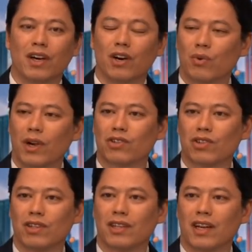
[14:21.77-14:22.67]

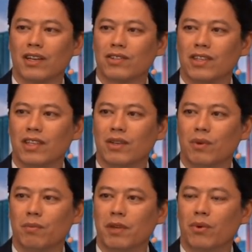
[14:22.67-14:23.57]
aggression that I see
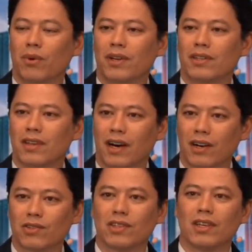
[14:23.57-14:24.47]
when people are in
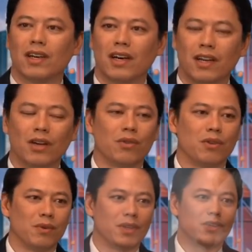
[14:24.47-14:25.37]
toxic,
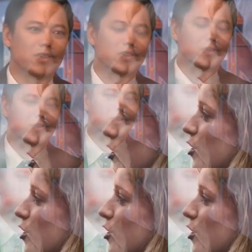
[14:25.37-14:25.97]
unhealthy relationships.